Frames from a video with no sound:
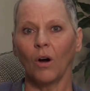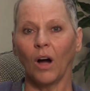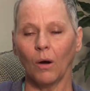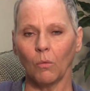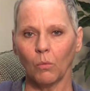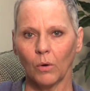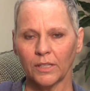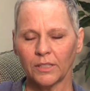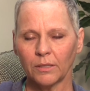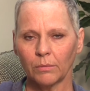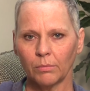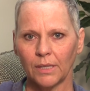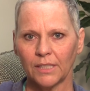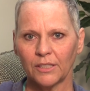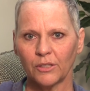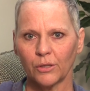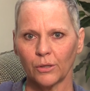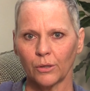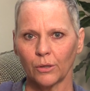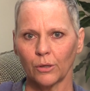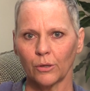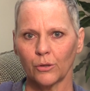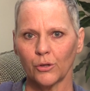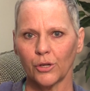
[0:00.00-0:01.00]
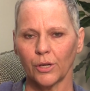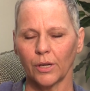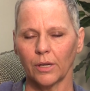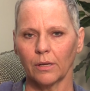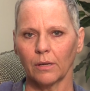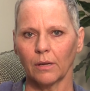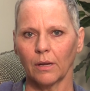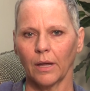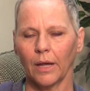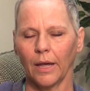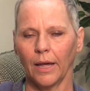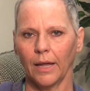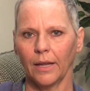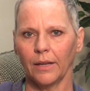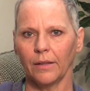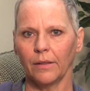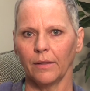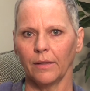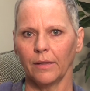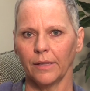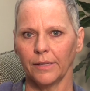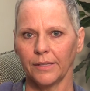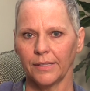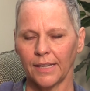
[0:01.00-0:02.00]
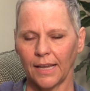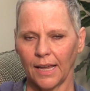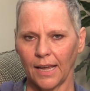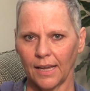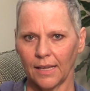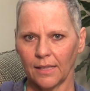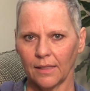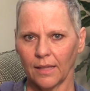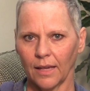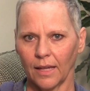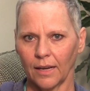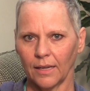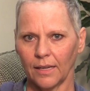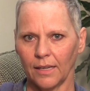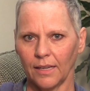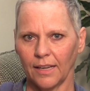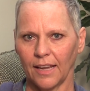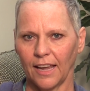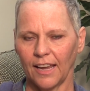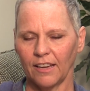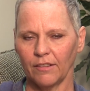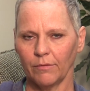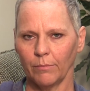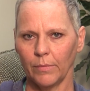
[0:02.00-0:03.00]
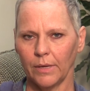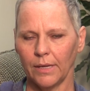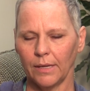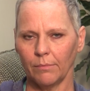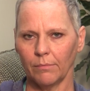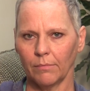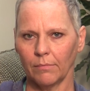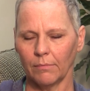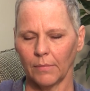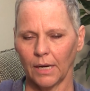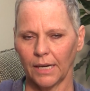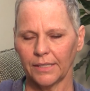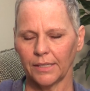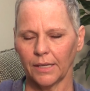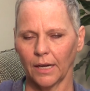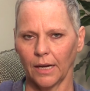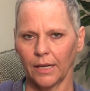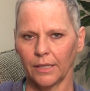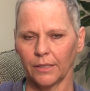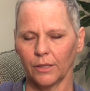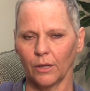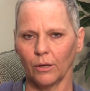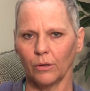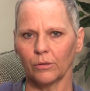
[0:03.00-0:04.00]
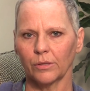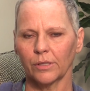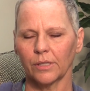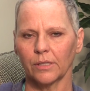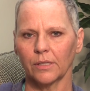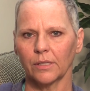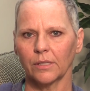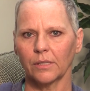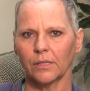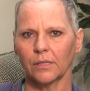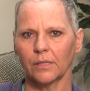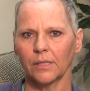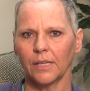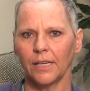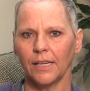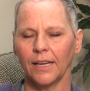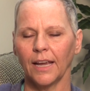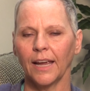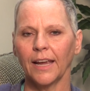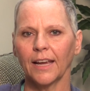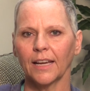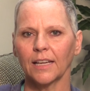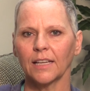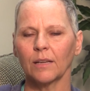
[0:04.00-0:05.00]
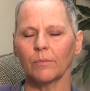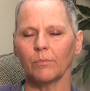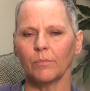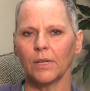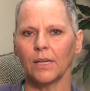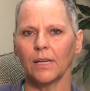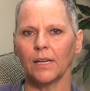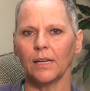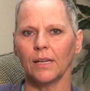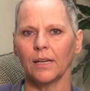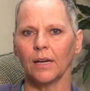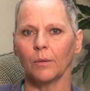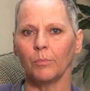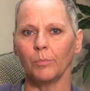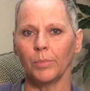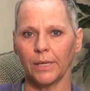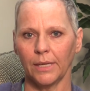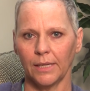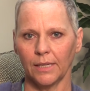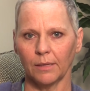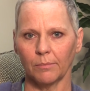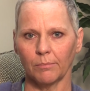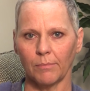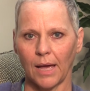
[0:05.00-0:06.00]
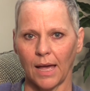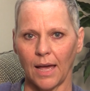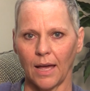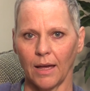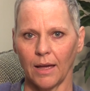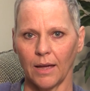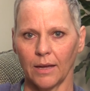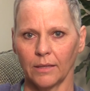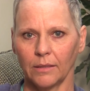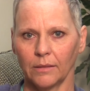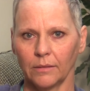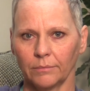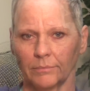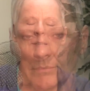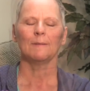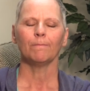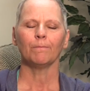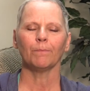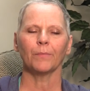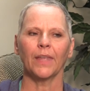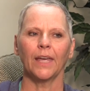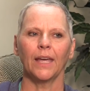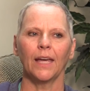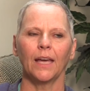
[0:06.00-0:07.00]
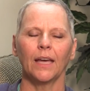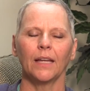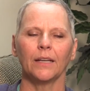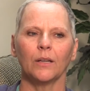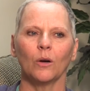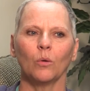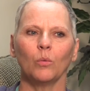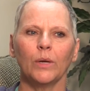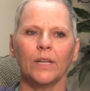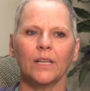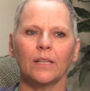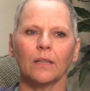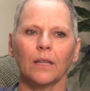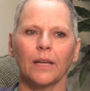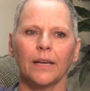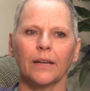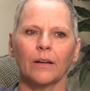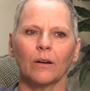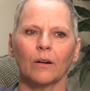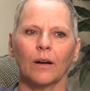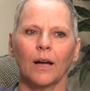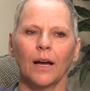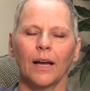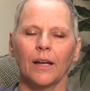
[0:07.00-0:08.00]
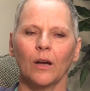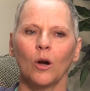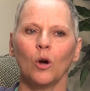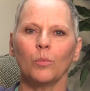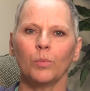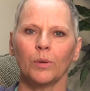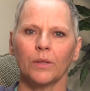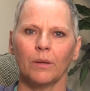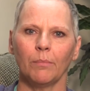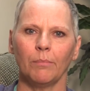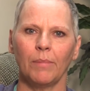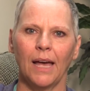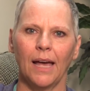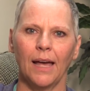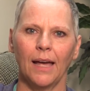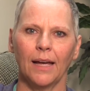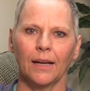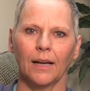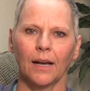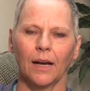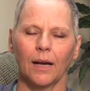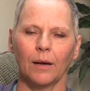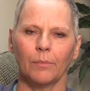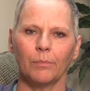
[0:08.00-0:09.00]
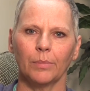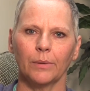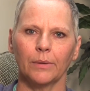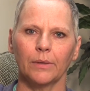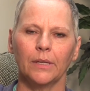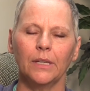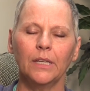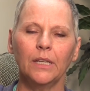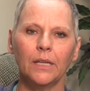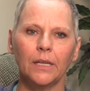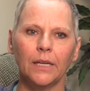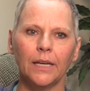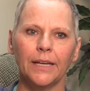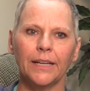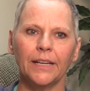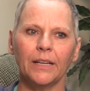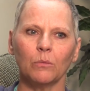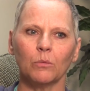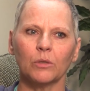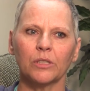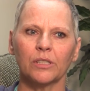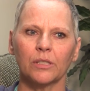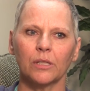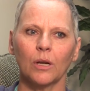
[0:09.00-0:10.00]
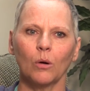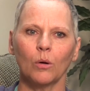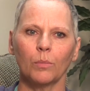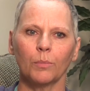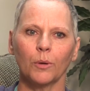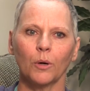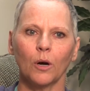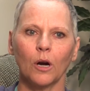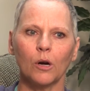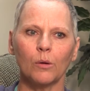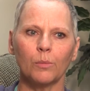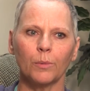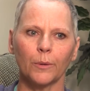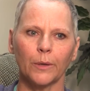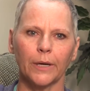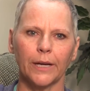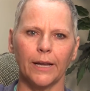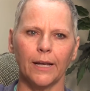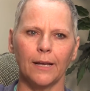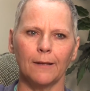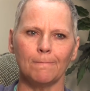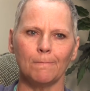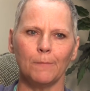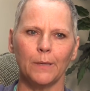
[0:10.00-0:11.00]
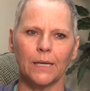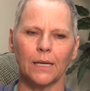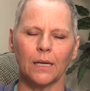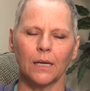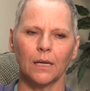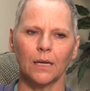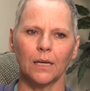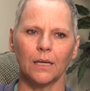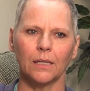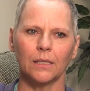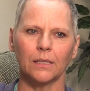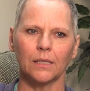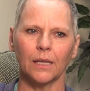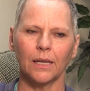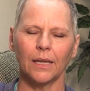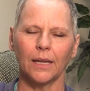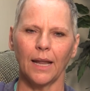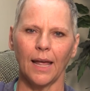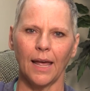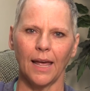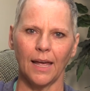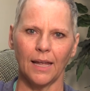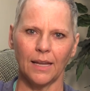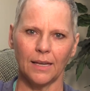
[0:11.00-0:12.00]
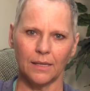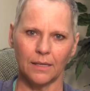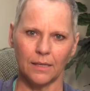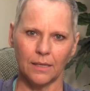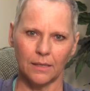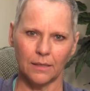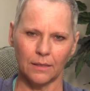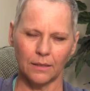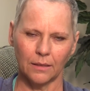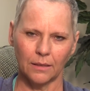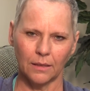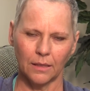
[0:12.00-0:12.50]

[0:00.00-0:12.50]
I went to my surgeon, and the day that he gave me my diagnosis, he handed me a pink bag. And a week later, I opened the bag up, and it was so appropriate because it had